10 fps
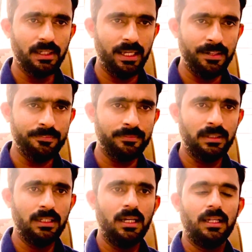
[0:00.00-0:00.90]
If
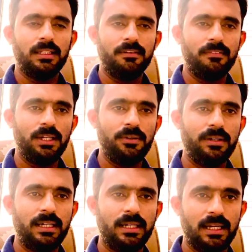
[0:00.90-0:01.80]
the
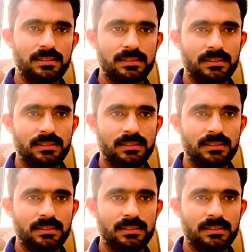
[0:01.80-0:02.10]
value-added tax